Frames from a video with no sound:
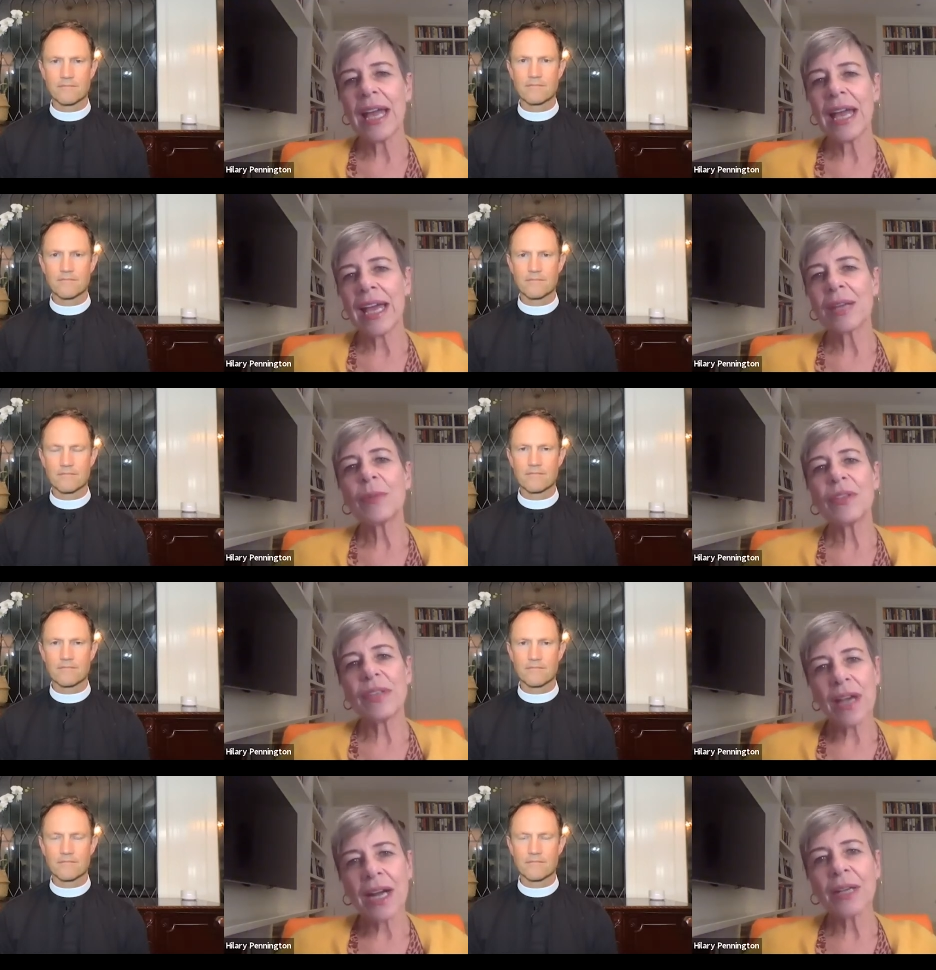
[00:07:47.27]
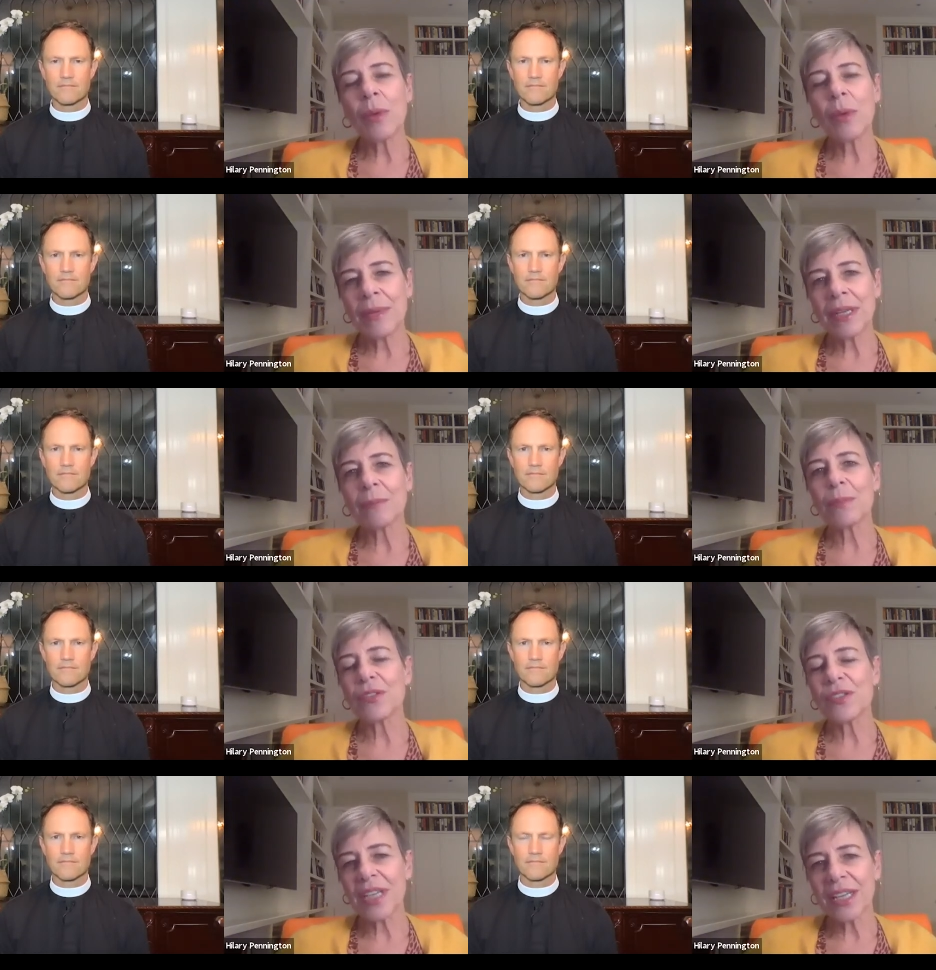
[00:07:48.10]
Speaker 1: And with young women in
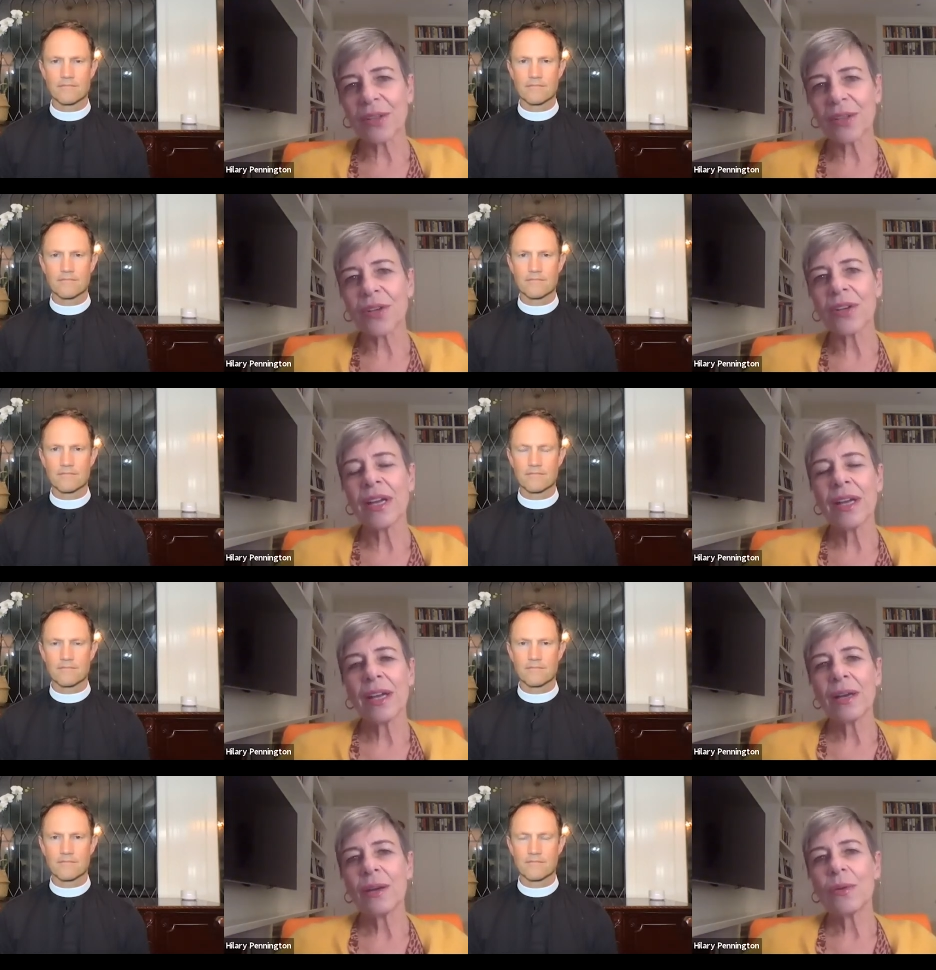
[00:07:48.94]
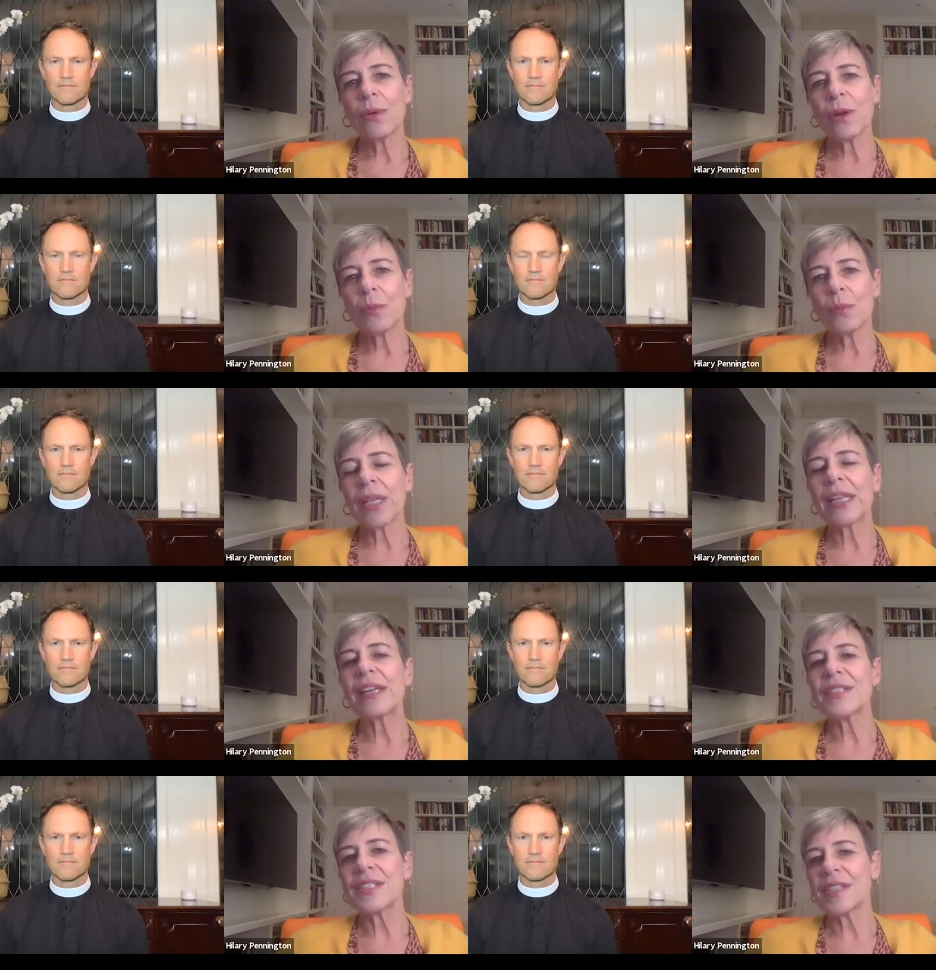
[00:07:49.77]
particular,
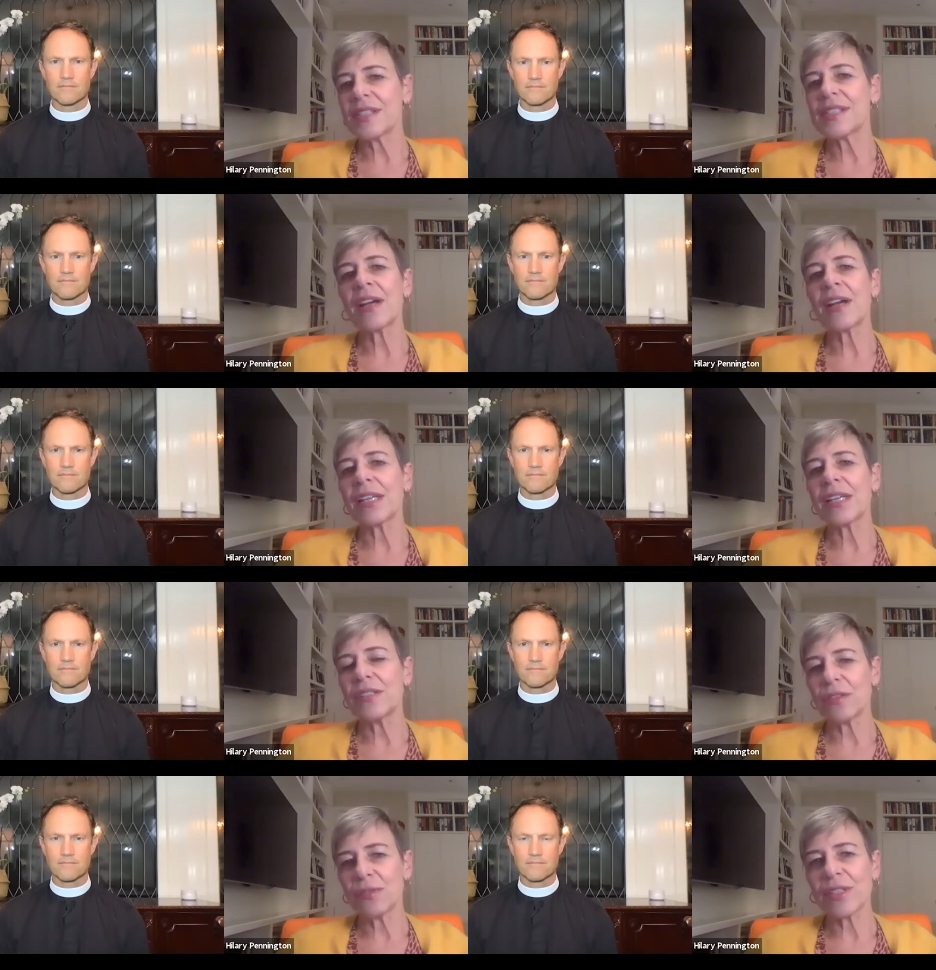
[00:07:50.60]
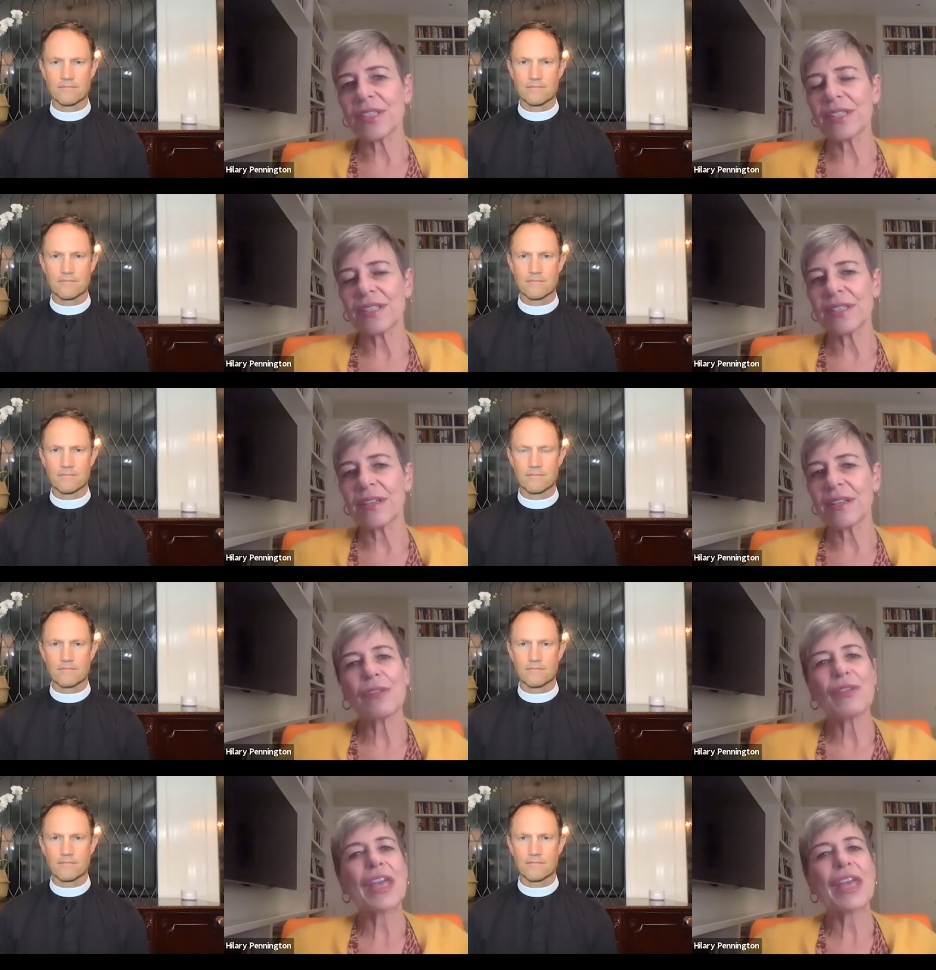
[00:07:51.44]
really insisting on a different, they